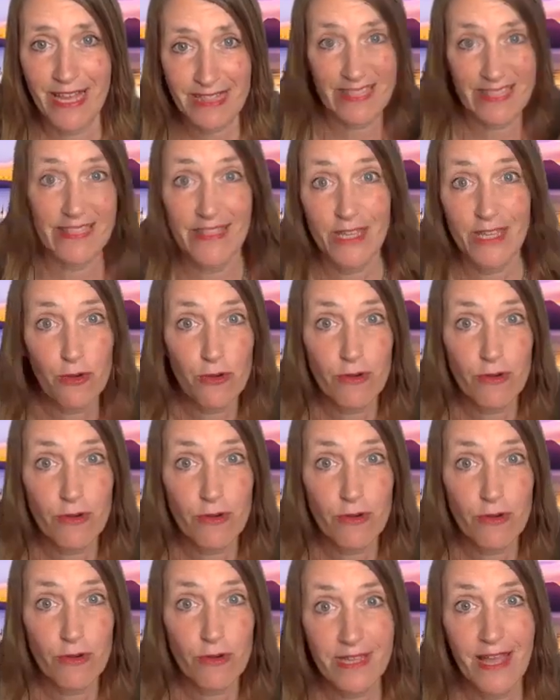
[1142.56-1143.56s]

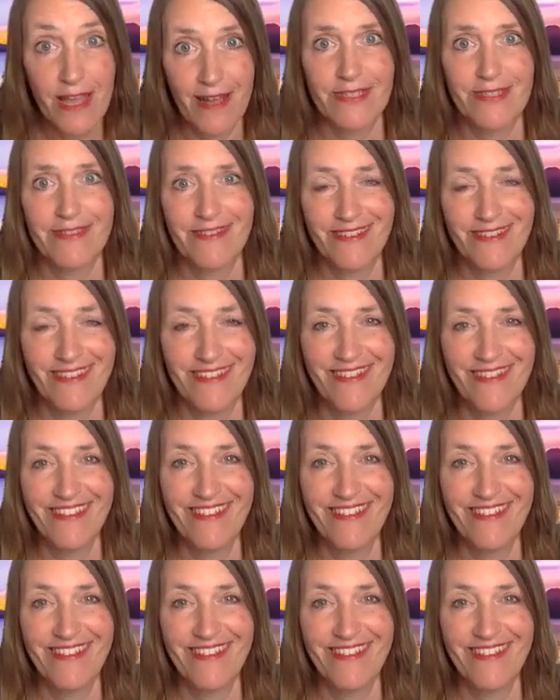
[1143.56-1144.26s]
literally us,